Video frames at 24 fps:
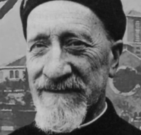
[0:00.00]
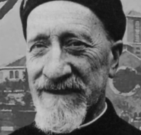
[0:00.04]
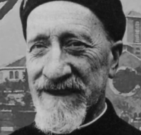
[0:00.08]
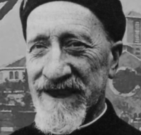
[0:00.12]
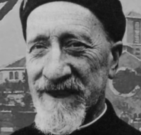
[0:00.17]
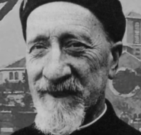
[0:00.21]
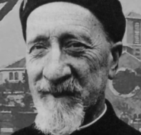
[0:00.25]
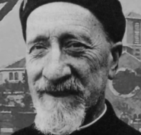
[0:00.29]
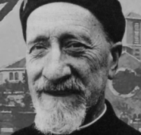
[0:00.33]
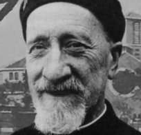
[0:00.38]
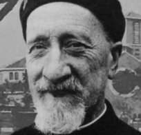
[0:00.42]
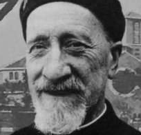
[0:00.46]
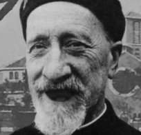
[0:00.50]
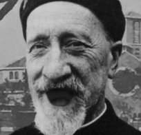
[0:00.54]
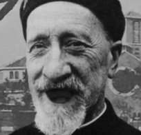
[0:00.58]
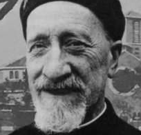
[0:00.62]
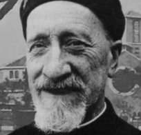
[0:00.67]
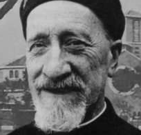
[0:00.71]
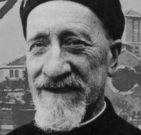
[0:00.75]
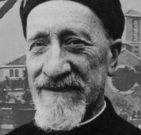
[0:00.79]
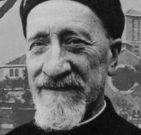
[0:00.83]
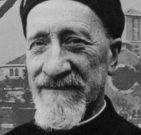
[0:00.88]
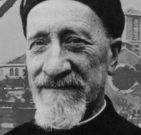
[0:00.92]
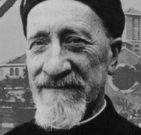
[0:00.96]
a new
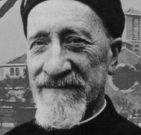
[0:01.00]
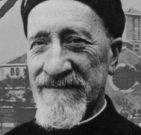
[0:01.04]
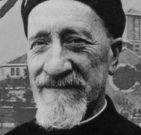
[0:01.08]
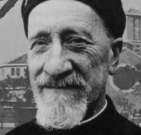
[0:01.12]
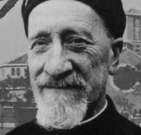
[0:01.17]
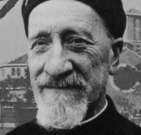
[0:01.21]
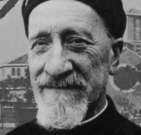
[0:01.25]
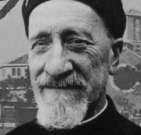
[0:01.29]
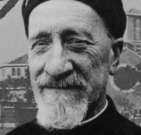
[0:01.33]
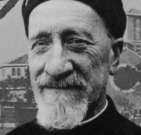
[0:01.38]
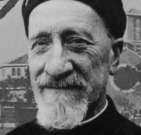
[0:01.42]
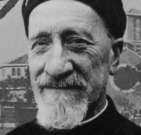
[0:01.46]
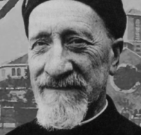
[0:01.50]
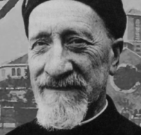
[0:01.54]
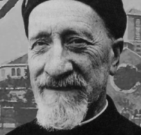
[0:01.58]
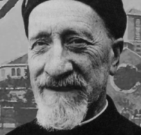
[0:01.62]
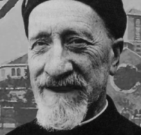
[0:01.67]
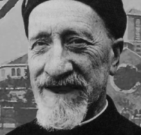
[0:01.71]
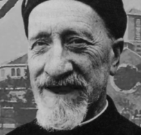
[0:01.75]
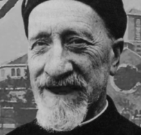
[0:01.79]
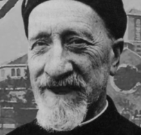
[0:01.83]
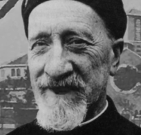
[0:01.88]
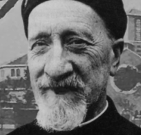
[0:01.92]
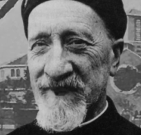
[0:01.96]
parish,
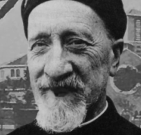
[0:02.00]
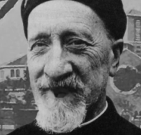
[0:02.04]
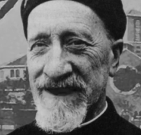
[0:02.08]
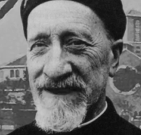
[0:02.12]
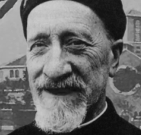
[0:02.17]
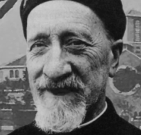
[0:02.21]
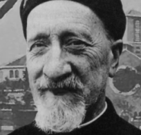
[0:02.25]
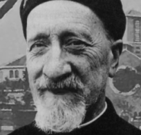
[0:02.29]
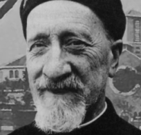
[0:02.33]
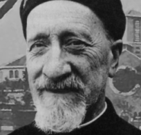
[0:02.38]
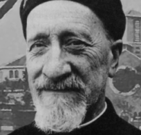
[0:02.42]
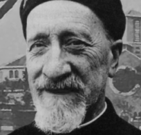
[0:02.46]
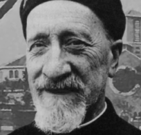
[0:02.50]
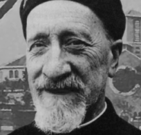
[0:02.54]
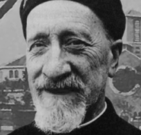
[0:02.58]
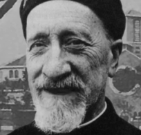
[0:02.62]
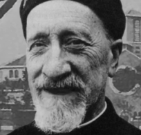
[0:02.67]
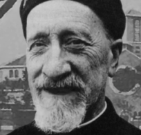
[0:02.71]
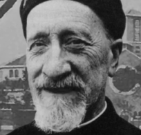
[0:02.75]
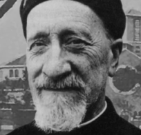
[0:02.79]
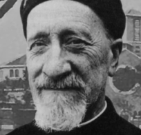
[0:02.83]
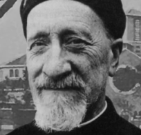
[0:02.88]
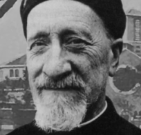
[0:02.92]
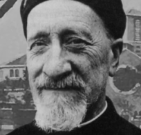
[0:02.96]
Saint Peter
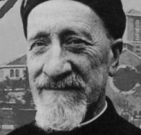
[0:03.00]
Church,